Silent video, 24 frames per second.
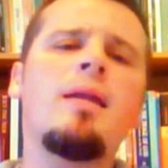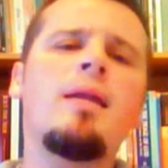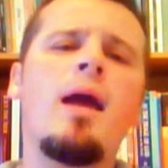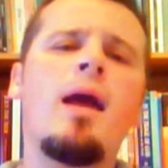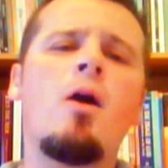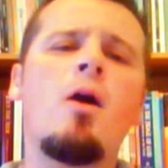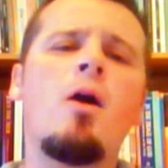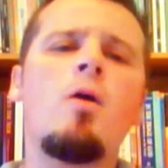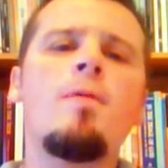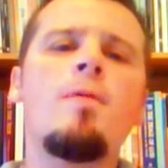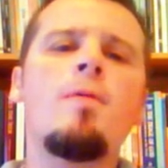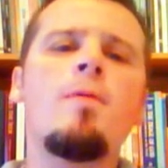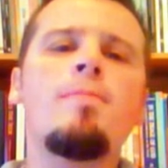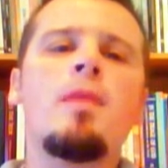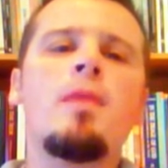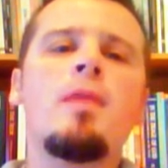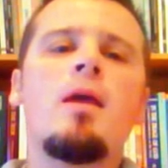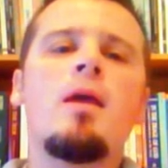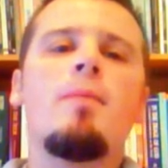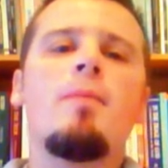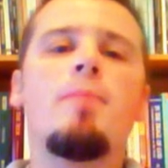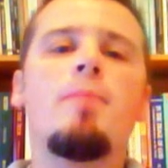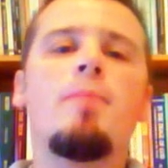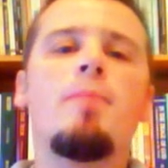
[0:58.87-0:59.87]
Now,
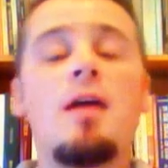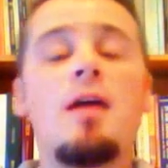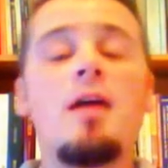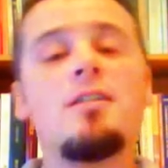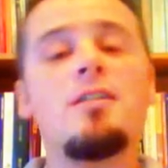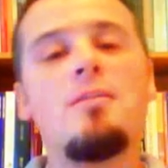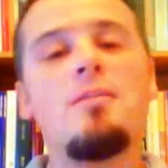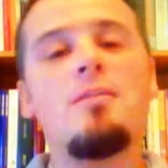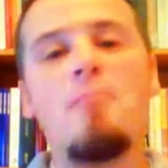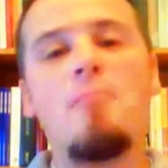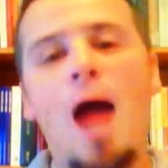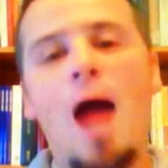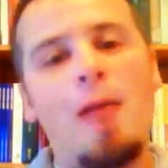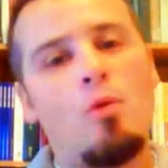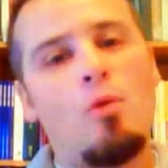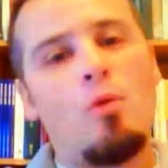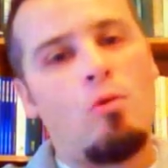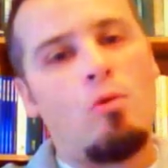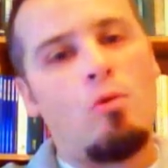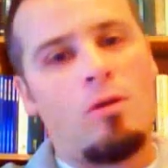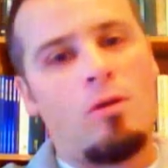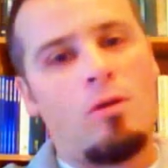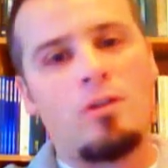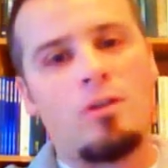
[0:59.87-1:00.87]
because the
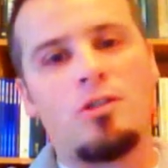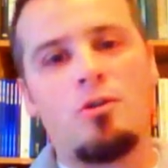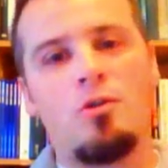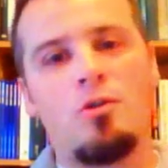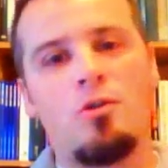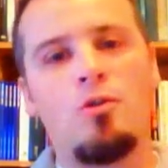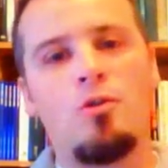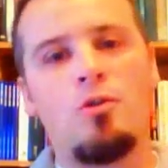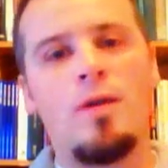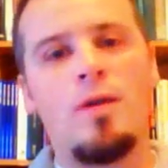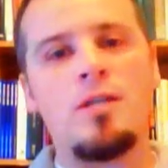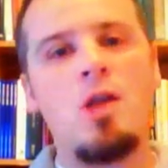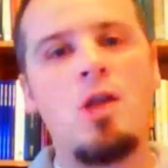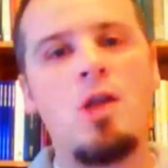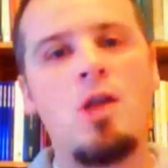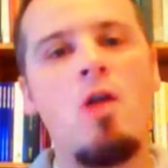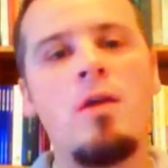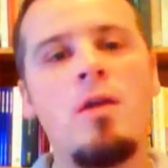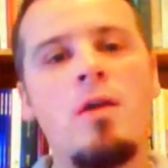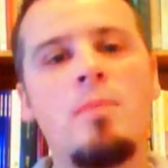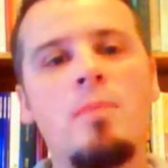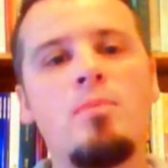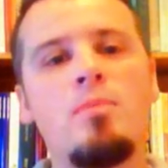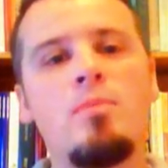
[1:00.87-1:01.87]
Bibleworks crew has
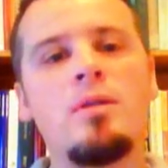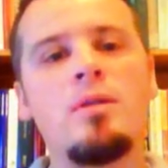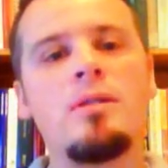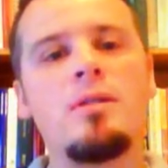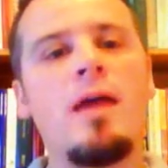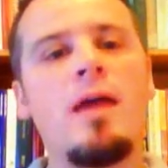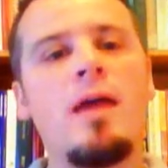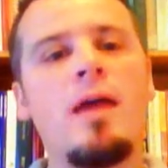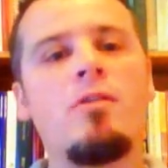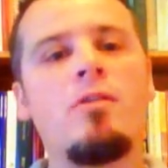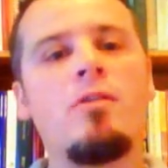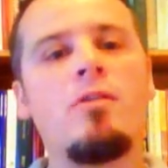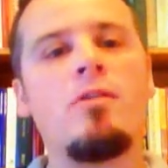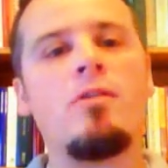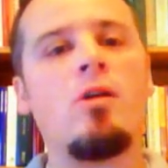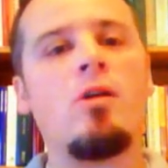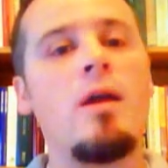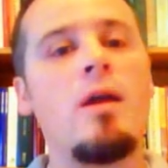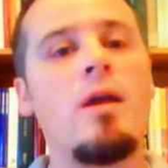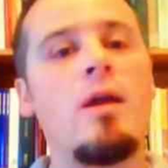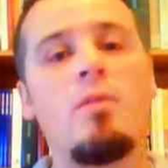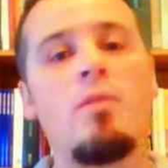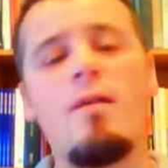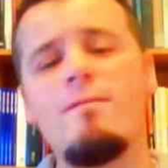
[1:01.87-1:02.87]
already put together a
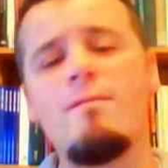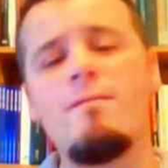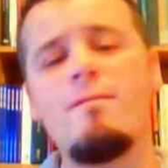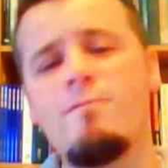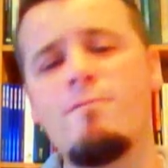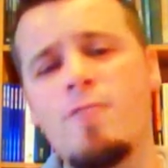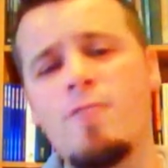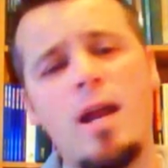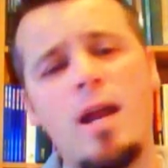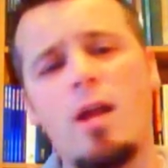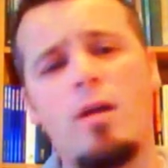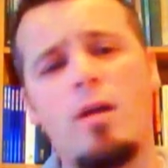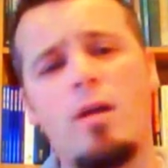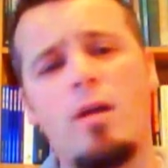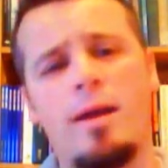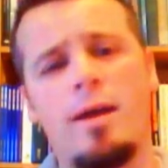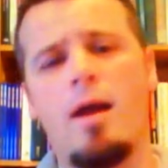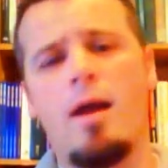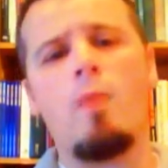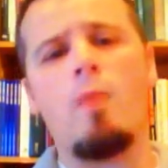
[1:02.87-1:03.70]
number of very